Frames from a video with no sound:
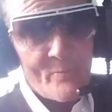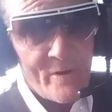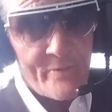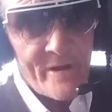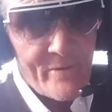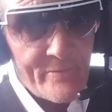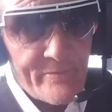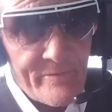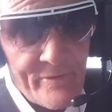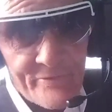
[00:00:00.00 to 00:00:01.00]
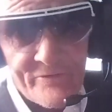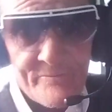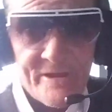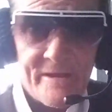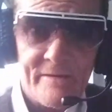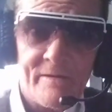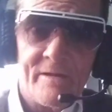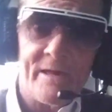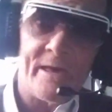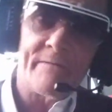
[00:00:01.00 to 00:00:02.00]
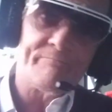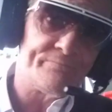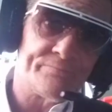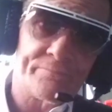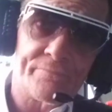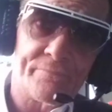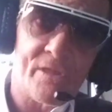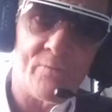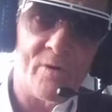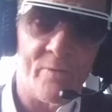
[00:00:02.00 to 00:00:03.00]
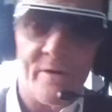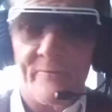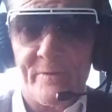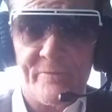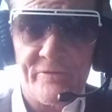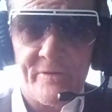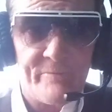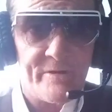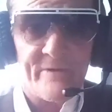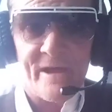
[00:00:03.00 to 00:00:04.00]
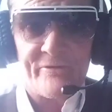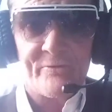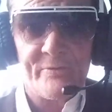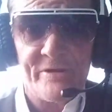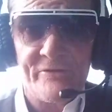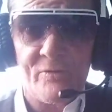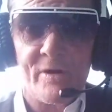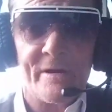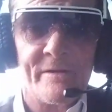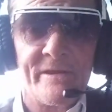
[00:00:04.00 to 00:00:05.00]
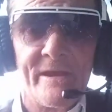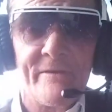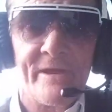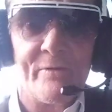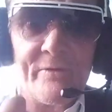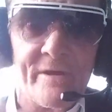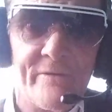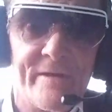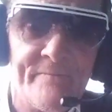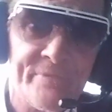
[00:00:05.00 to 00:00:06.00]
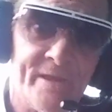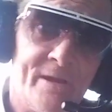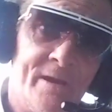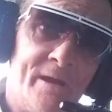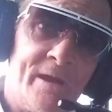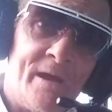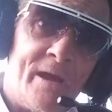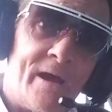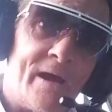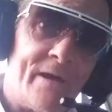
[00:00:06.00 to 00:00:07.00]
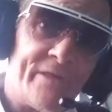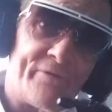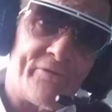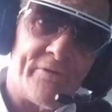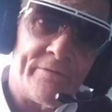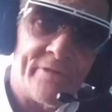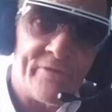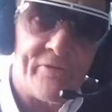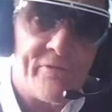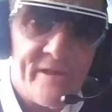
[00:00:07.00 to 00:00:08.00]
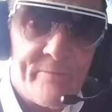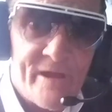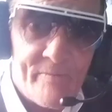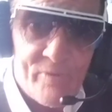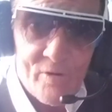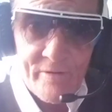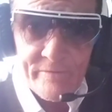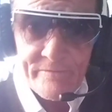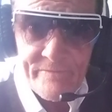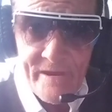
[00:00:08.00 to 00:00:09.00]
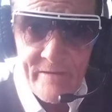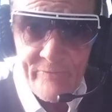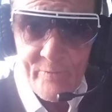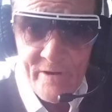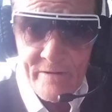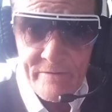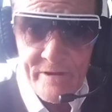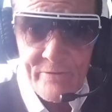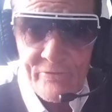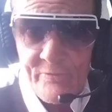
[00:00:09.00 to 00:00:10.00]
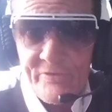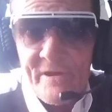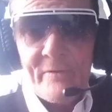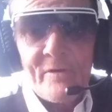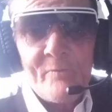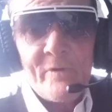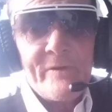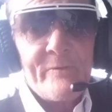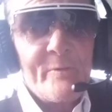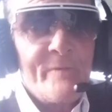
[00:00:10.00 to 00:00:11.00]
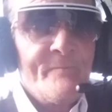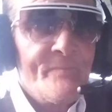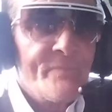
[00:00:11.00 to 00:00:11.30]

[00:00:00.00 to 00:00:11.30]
well known not to be, well, one of them's a bit of a hassle, but he's quieting down, they all know that. That's the thing about Byron, everyone knows what's going on with everyone.